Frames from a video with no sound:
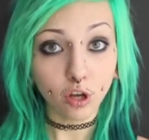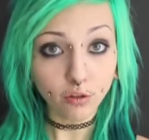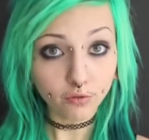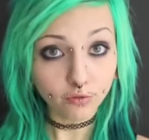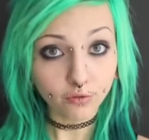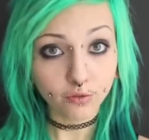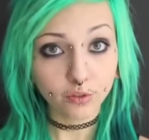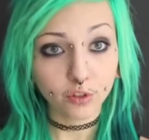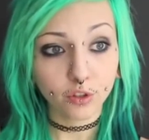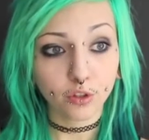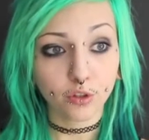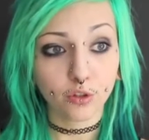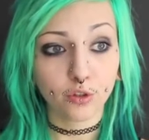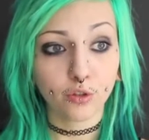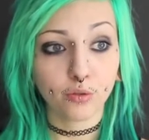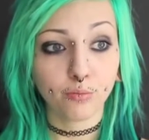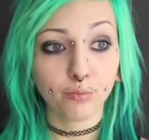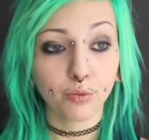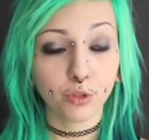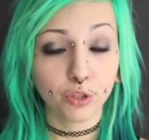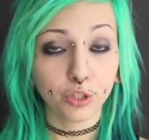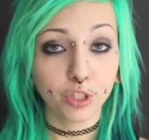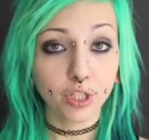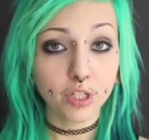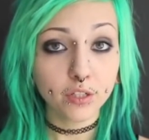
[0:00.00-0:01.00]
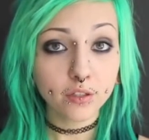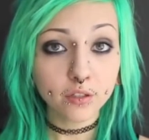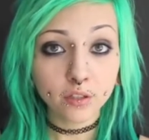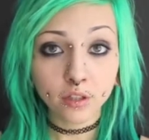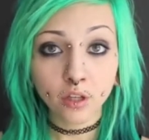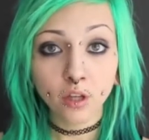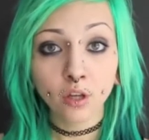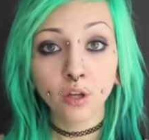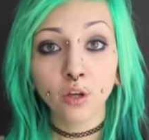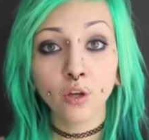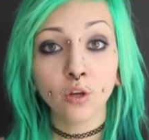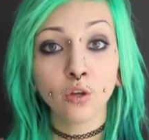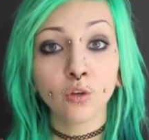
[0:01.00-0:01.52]
off your purchase.
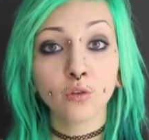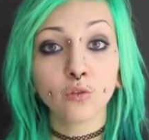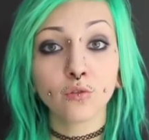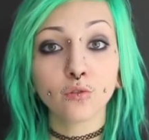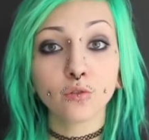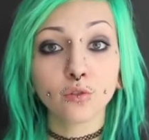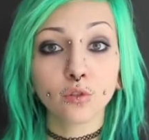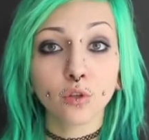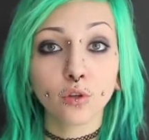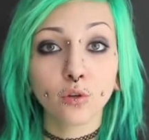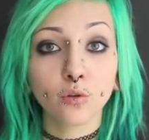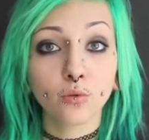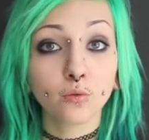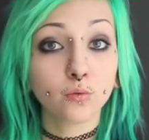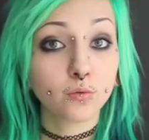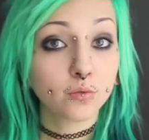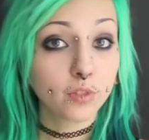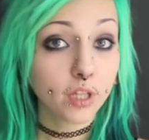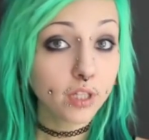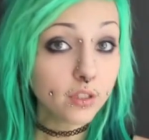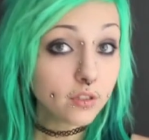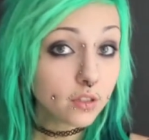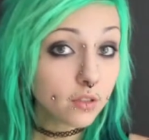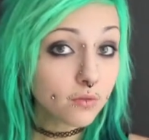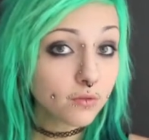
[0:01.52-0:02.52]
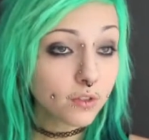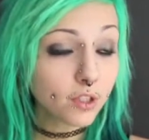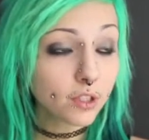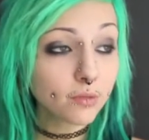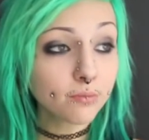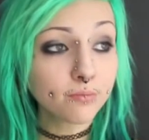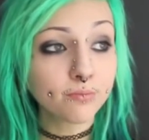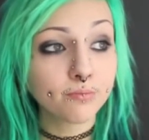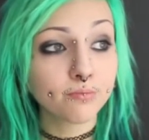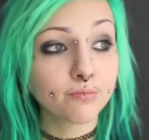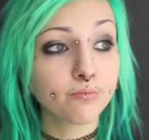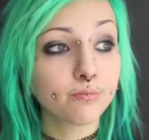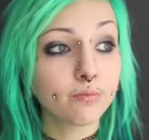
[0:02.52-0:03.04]
So that's
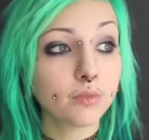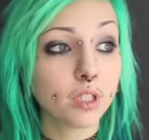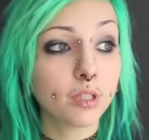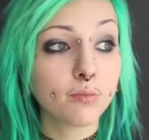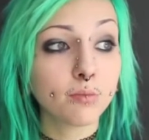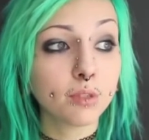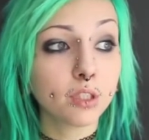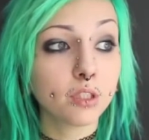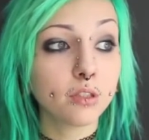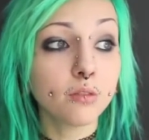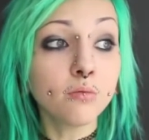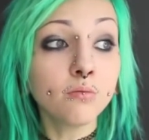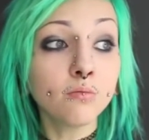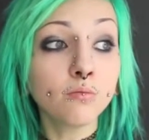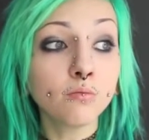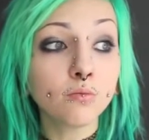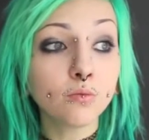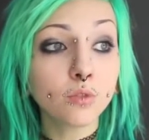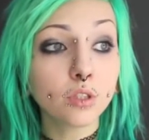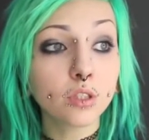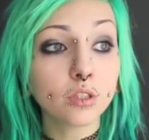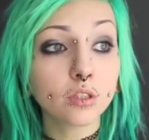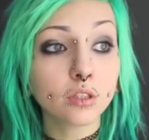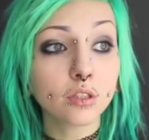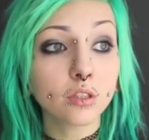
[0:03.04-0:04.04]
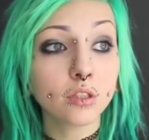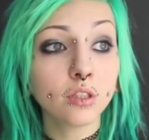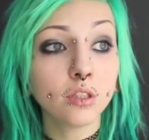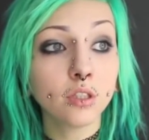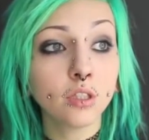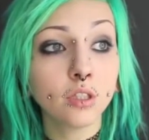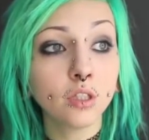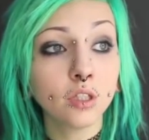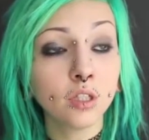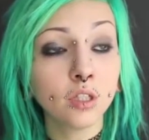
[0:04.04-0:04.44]
something maybe will